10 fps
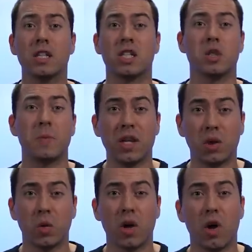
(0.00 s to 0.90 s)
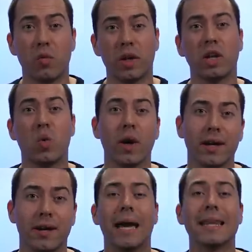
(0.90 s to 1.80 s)
to speed through it all really
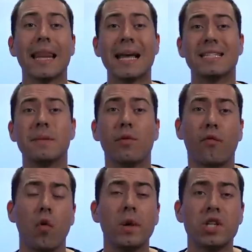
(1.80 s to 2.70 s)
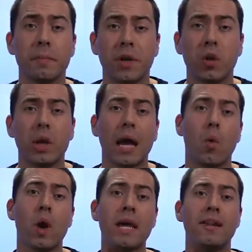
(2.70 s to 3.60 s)
quick. And lastly, before we jump into it, I
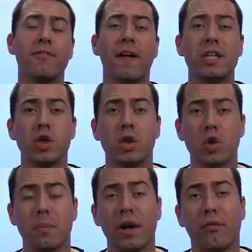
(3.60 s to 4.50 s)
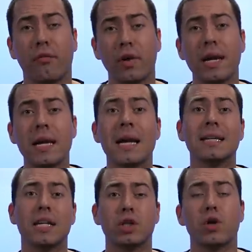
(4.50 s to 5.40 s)
want to invite you to join my free
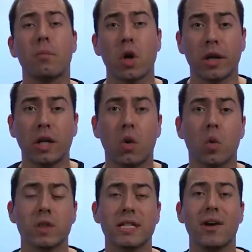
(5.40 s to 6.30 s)
digital marketing course.